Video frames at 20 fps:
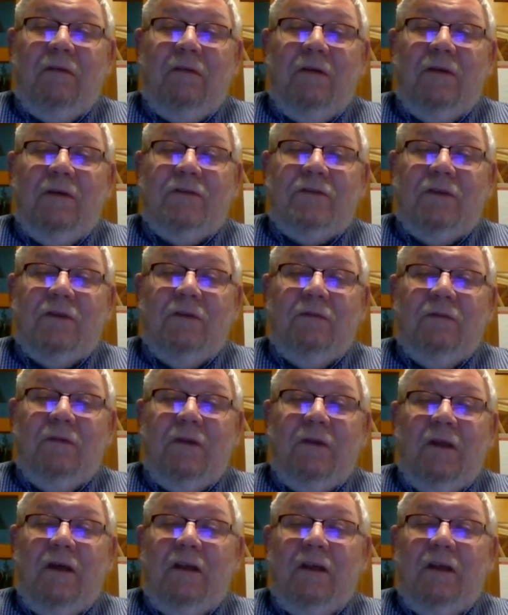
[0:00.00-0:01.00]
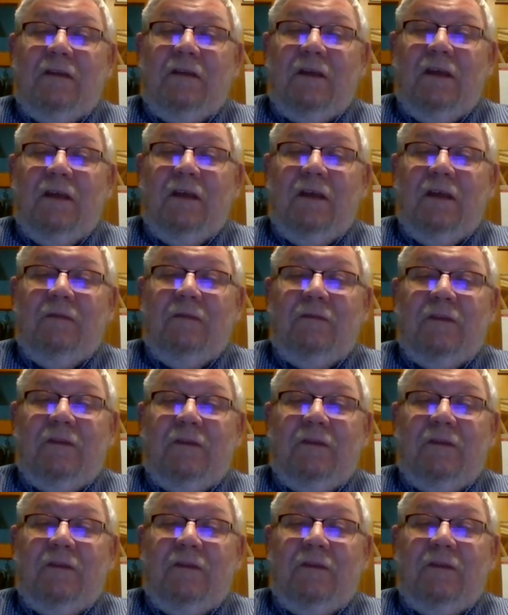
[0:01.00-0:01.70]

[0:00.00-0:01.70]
Grosso to get